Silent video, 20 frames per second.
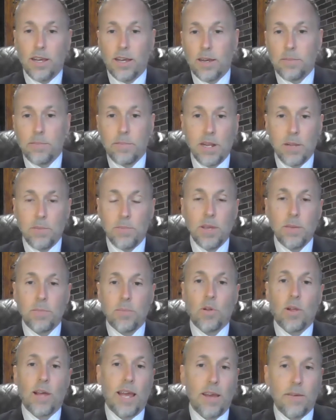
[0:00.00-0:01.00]
Many
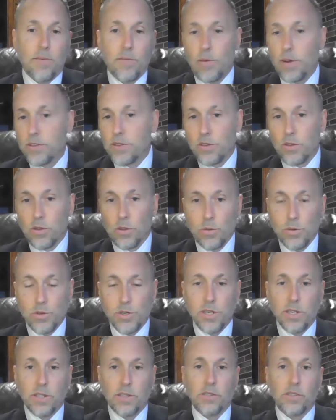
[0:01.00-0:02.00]
people have
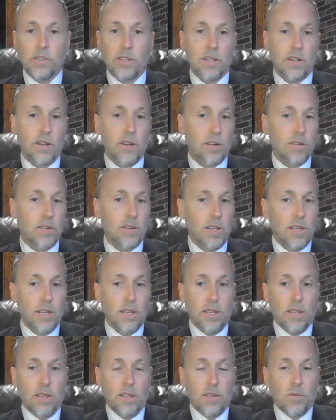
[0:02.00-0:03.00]
resolutions and they're
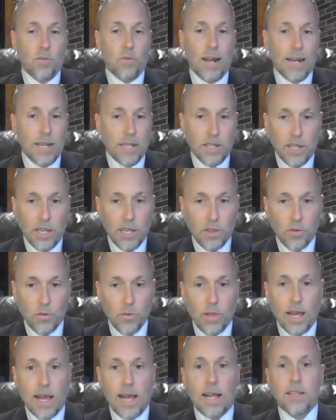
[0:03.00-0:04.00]
wanting to get through
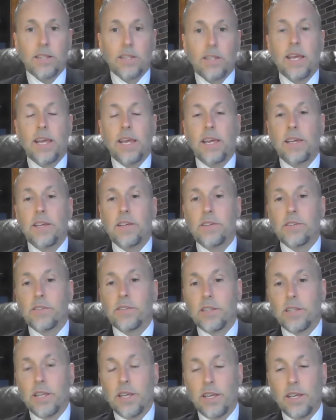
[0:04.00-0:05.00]
the holidays,
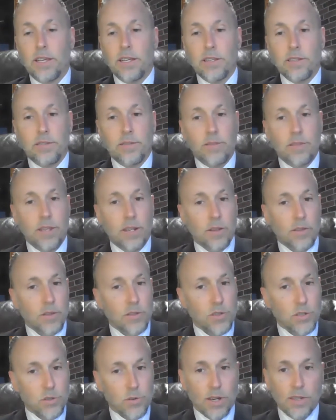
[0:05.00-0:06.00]
and the
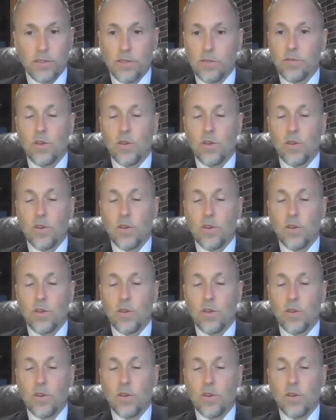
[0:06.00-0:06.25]
stress of